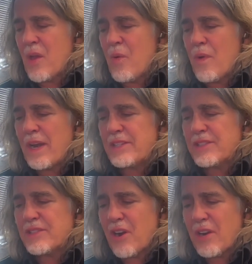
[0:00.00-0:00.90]
When I
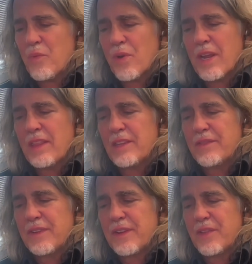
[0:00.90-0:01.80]
started working in this
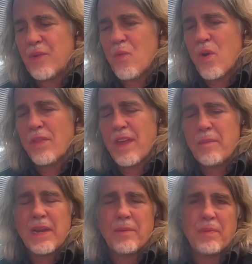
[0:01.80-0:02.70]
field, there weren't that
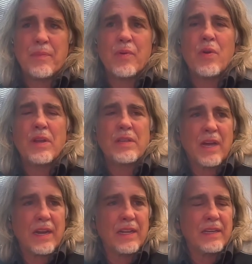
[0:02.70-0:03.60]
many people who had
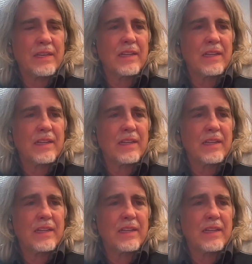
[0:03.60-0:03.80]
done it.